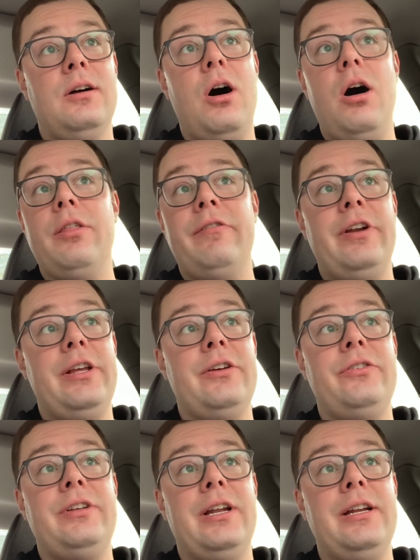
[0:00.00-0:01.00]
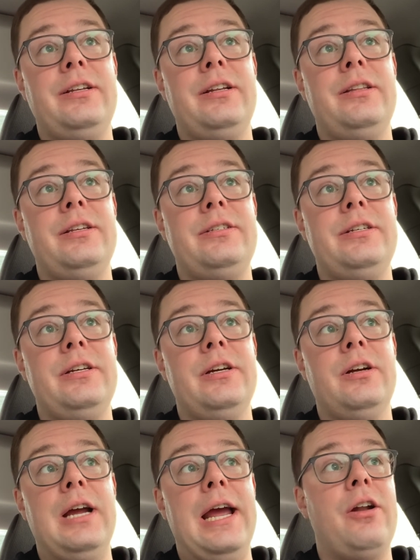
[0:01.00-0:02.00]
All the videos that I did this
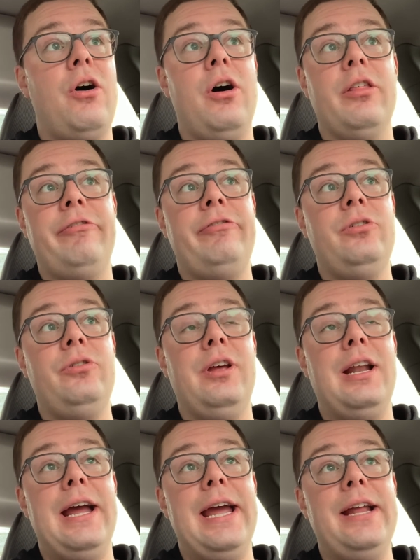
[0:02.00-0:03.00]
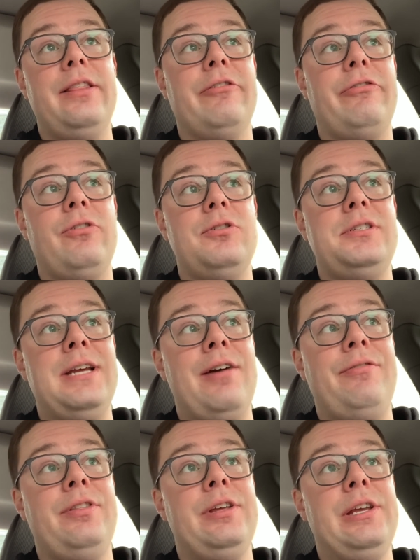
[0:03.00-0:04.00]
year and all the food that I ate in the first
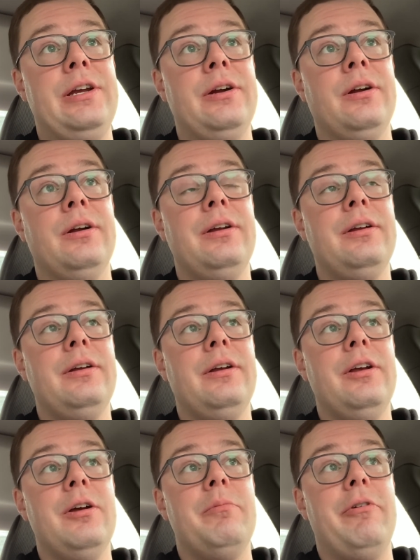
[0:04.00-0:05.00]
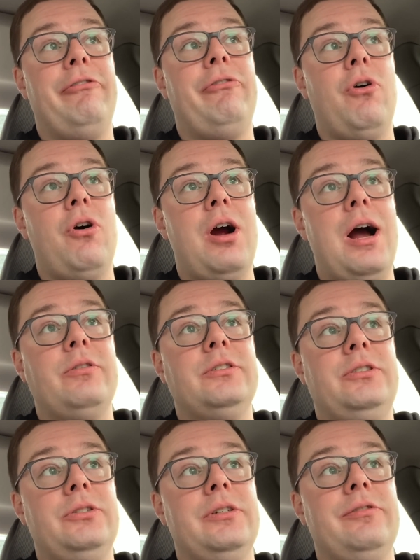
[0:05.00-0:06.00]
half of the year before I was
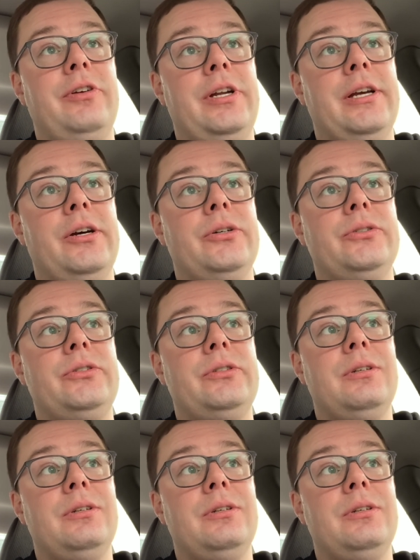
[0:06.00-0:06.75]
doing videos.